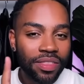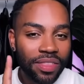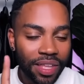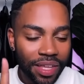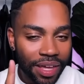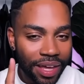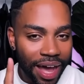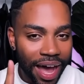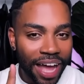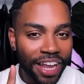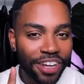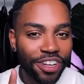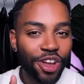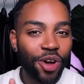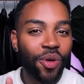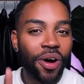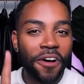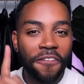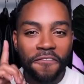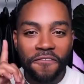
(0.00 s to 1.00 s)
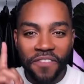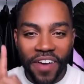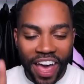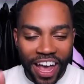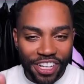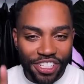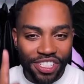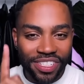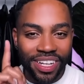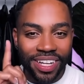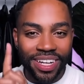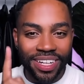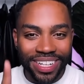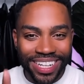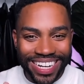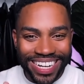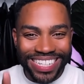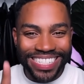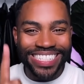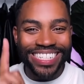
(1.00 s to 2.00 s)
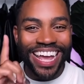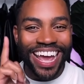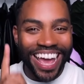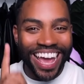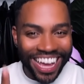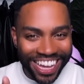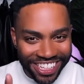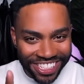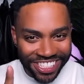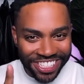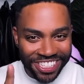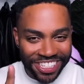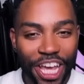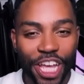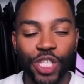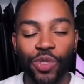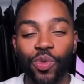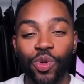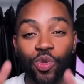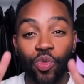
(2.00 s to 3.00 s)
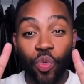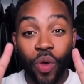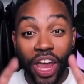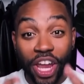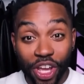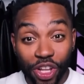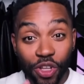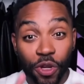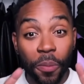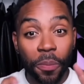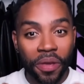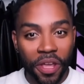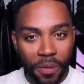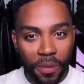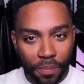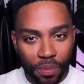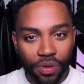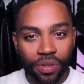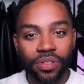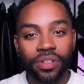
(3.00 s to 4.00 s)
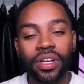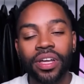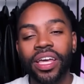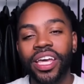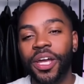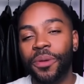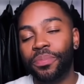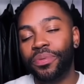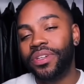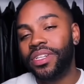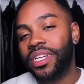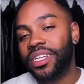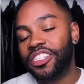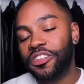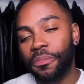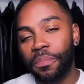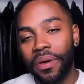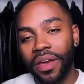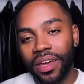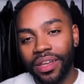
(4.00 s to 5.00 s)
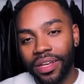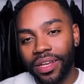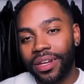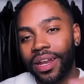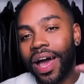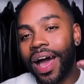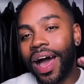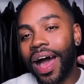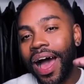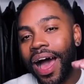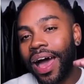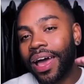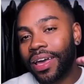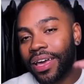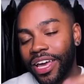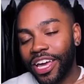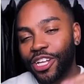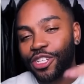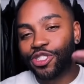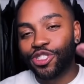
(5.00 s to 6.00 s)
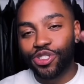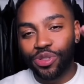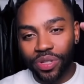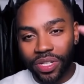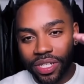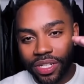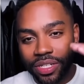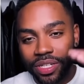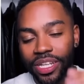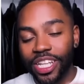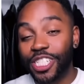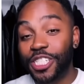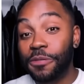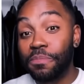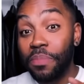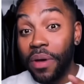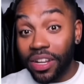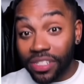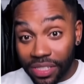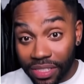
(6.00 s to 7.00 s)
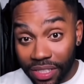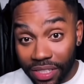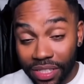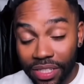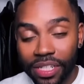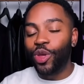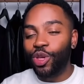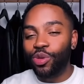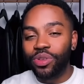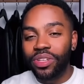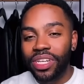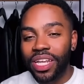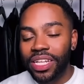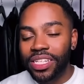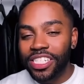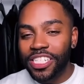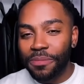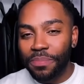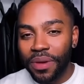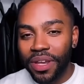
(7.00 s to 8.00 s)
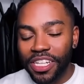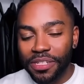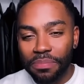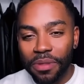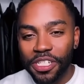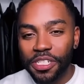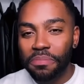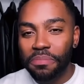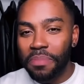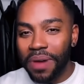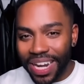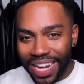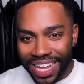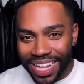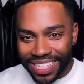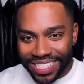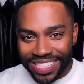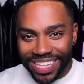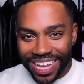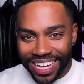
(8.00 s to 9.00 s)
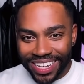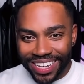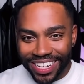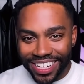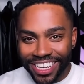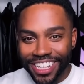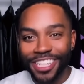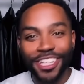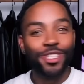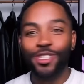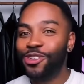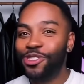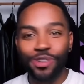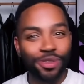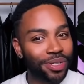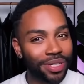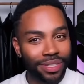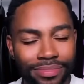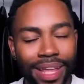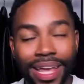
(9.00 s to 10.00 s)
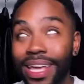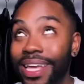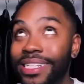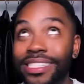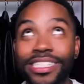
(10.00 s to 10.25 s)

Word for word: thing I know a fashion elitist hates, is when regular people can participate in a high-end trend, especially when you didn't spend as much money as they did to do it. They get